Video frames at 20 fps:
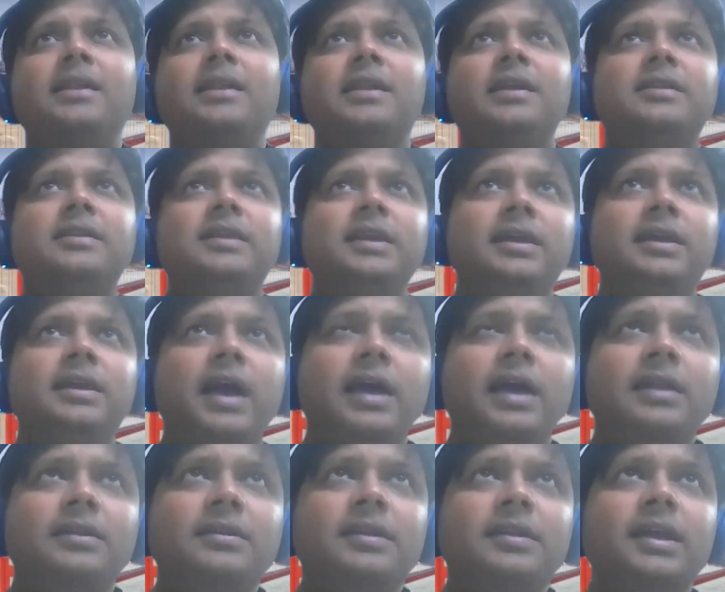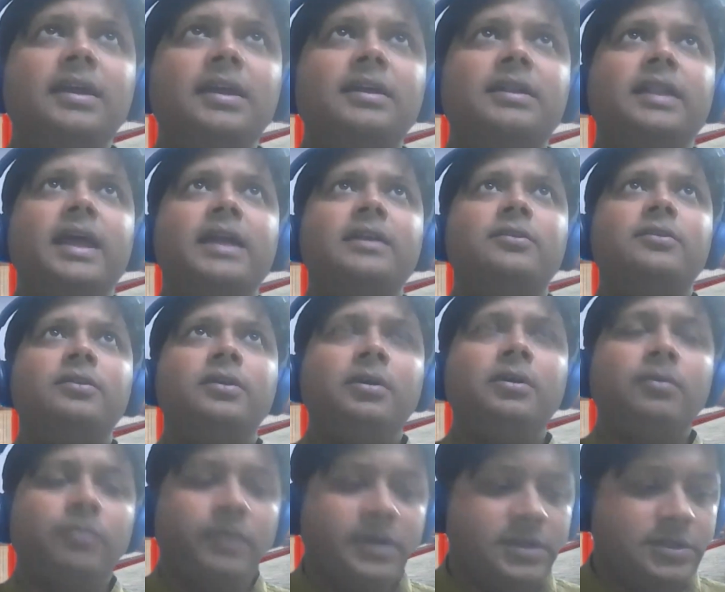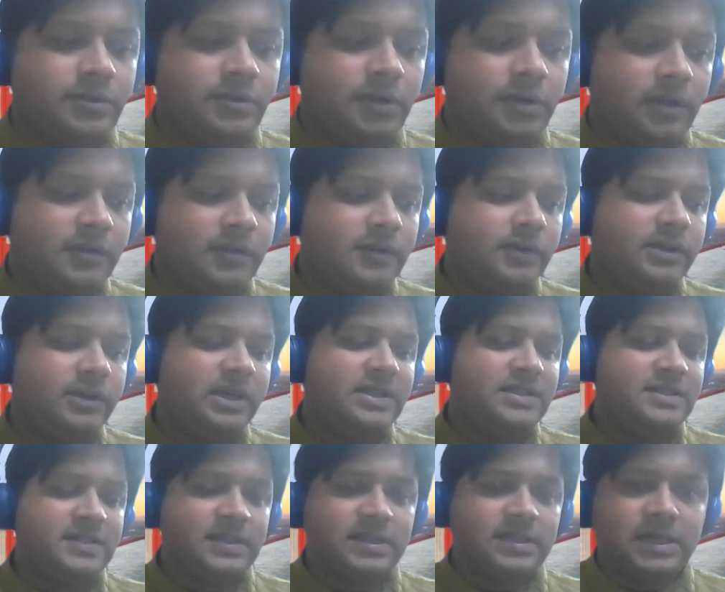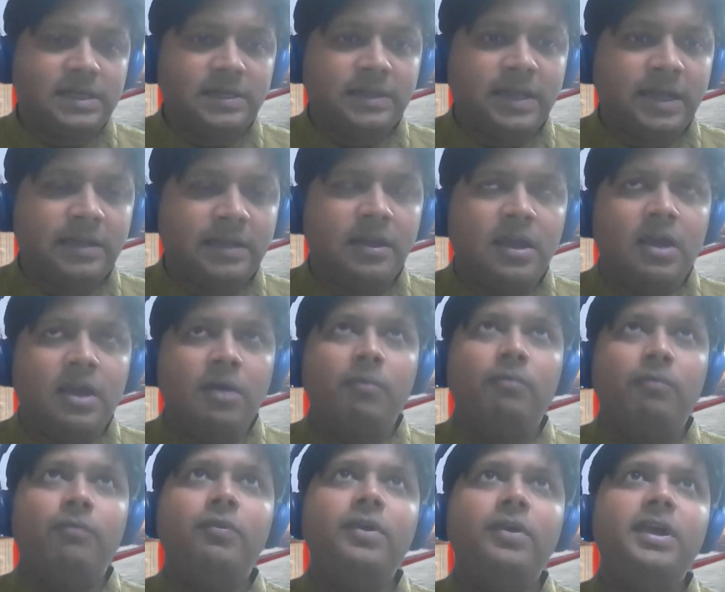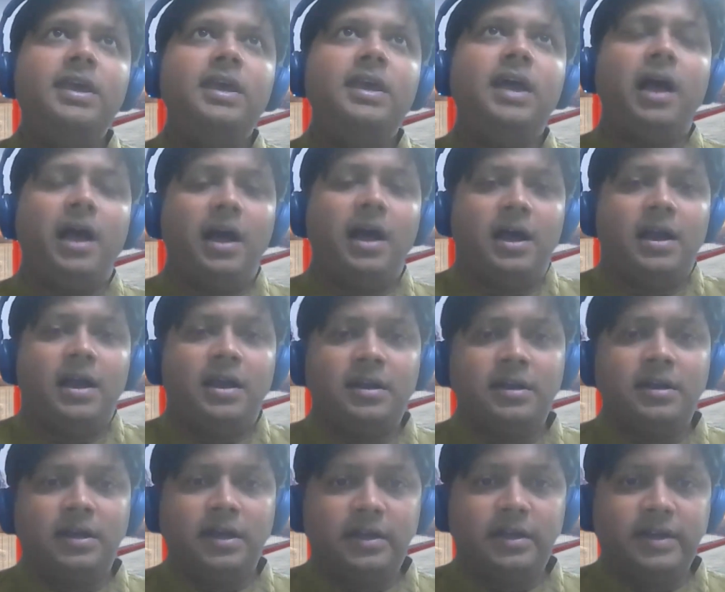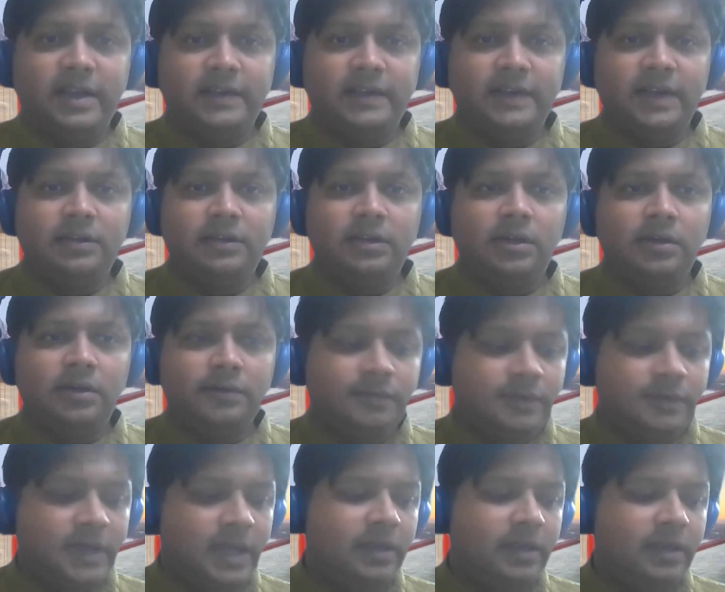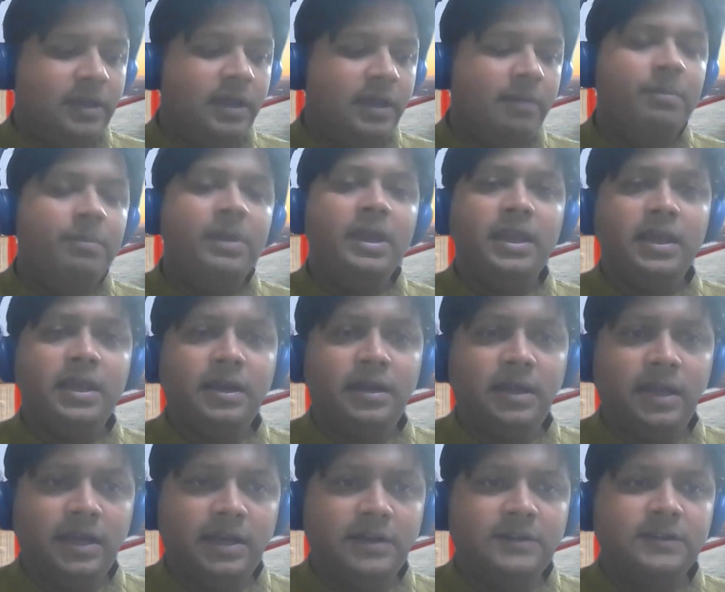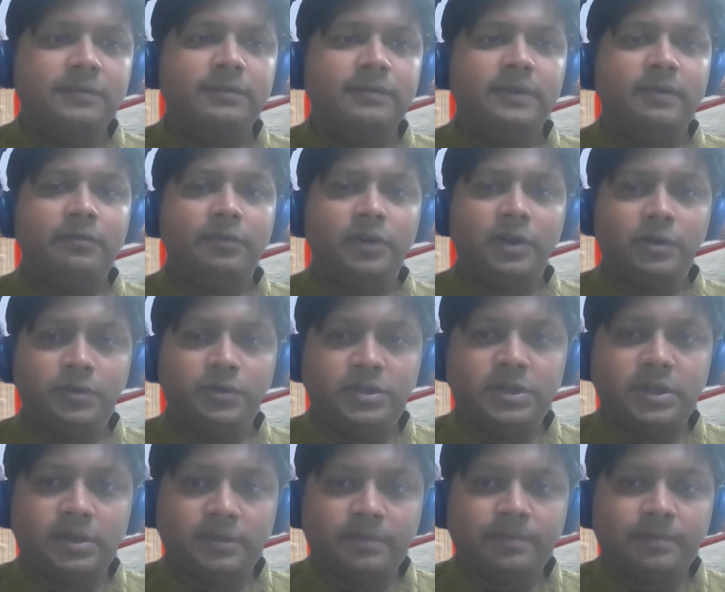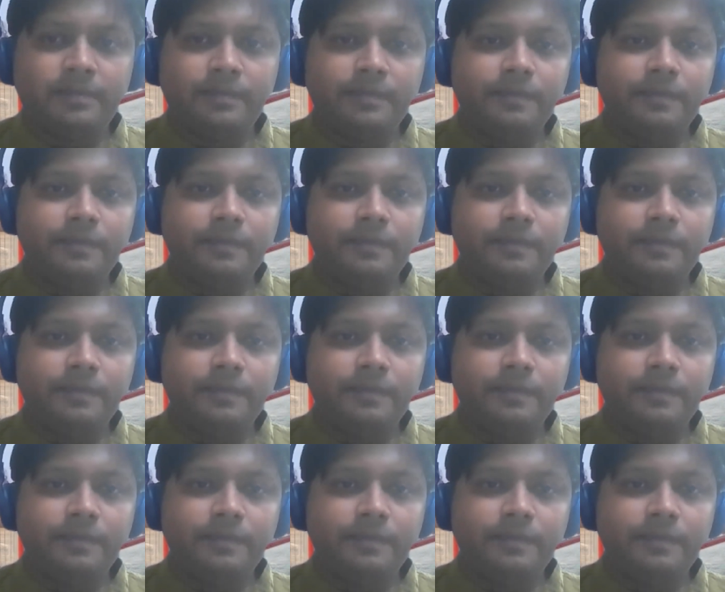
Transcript: another thing I think that we should also consider that we are a result of like a million years of evolution,